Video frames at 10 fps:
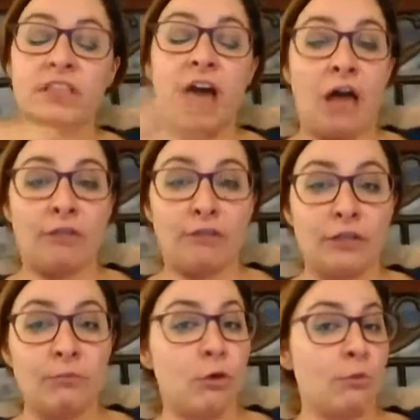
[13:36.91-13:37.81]

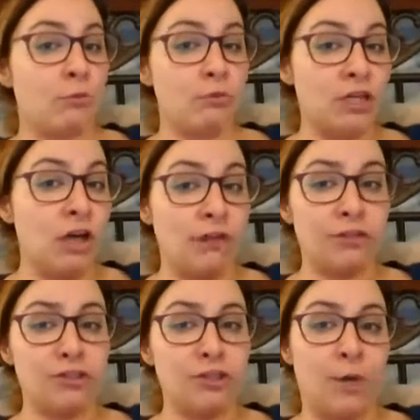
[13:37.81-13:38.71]
colored or
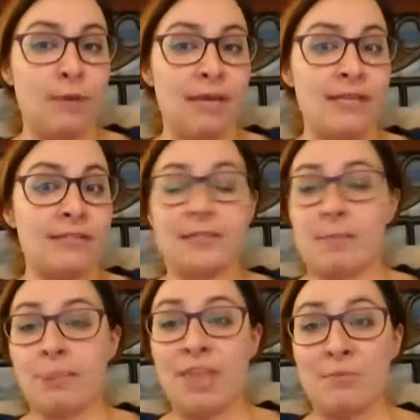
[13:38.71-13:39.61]
multicolored Sharpies is
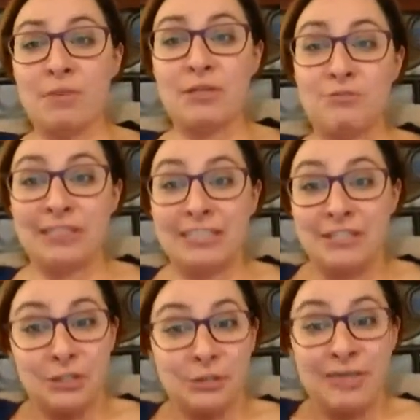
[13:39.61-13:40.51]
something we really
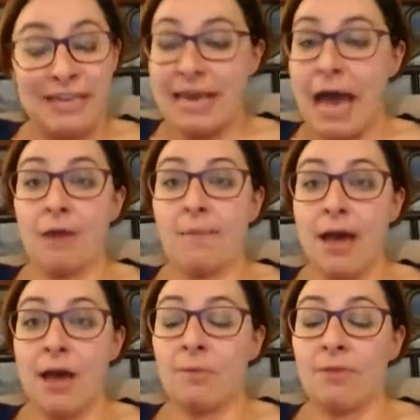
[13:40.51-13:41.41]
do geek out
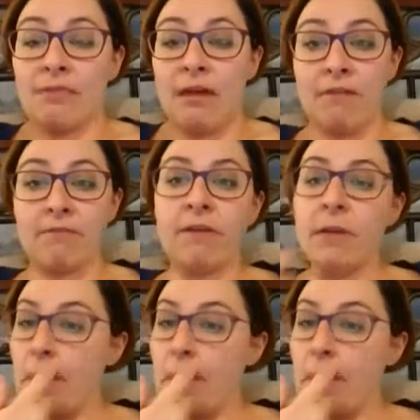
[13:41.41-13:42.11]
about and we love.